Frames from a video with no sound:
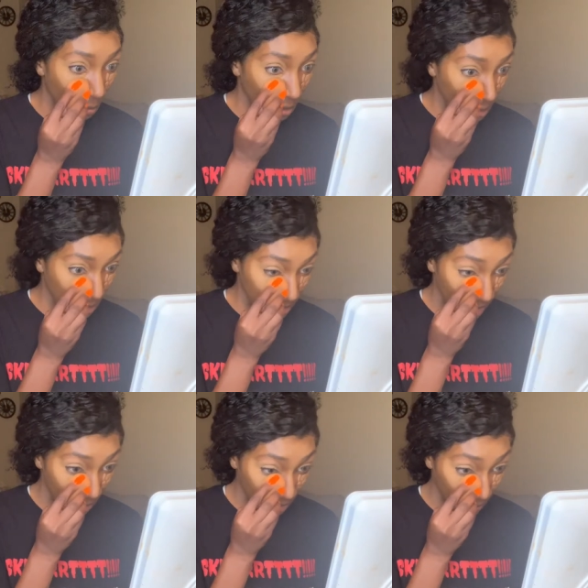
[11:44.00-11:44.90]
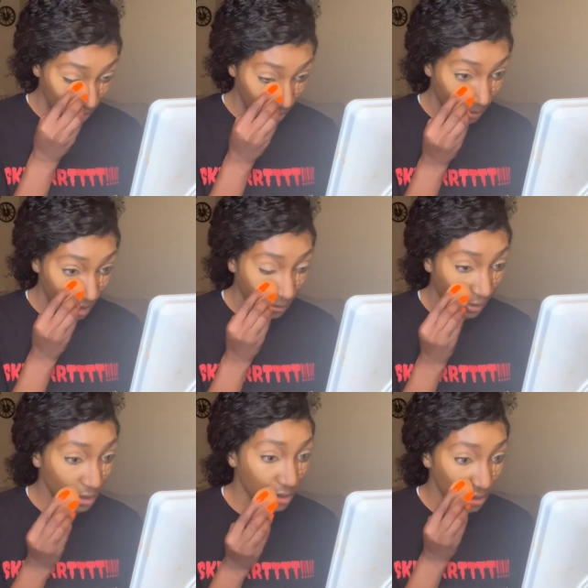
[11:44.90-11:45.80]
Because Jay was one of the main
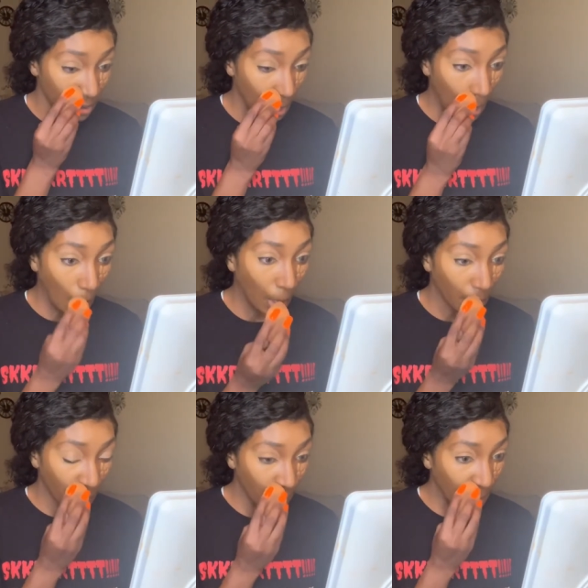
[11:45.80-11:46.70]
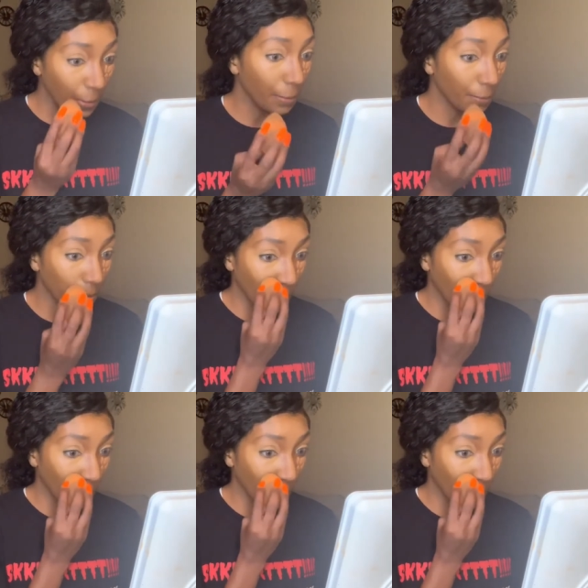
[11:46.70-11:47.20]
person talk about